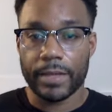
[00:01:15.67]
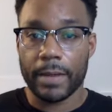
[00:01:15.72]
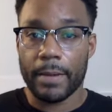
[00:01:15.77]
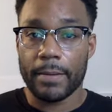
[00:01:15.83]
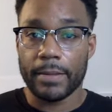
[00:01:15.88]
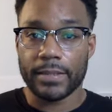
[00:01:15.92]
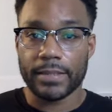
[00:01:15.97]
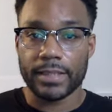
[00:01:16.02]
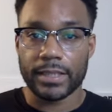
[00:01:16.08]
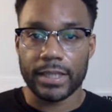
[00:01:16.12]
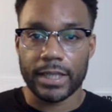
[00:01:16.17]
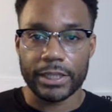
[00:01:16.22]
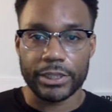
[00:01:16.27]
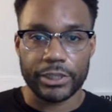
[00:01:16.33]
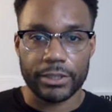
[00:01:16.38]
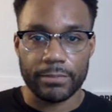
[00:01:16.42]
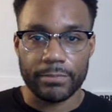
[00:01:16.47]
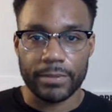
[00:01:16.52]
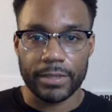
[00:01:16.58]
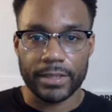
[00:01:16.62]
select
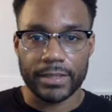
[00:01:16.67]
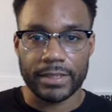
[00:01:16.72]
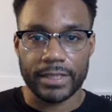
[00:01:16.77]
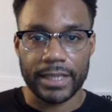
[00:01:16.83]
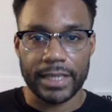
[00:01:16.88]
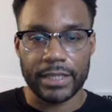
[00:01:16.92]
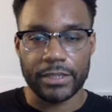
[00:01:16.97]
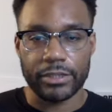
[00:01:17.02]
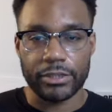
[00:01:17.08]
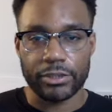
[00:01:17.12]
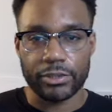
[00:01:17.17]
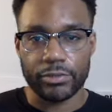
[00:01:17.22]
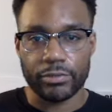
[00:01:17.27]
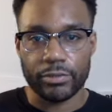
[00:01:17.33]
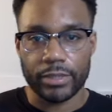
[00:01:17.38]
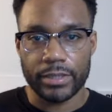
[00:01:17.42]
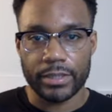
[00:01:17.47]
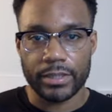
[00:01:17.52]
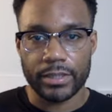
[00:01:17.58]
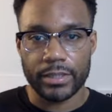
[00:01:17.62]
your best answer
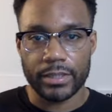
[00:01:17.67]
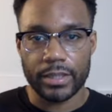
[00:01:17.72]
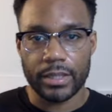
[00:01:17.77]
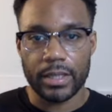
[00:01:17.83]
choice,